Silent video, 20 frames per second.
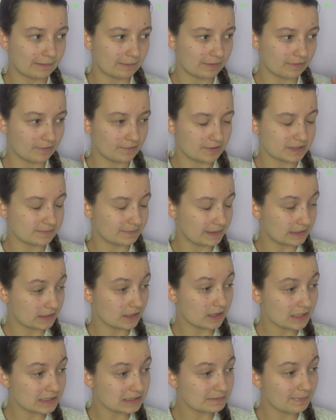whether it was in my
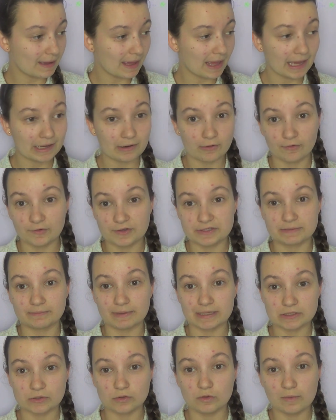dance bag or if it's in
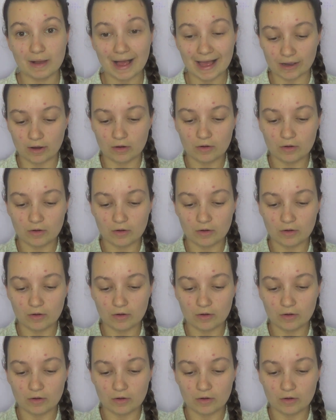my school bag.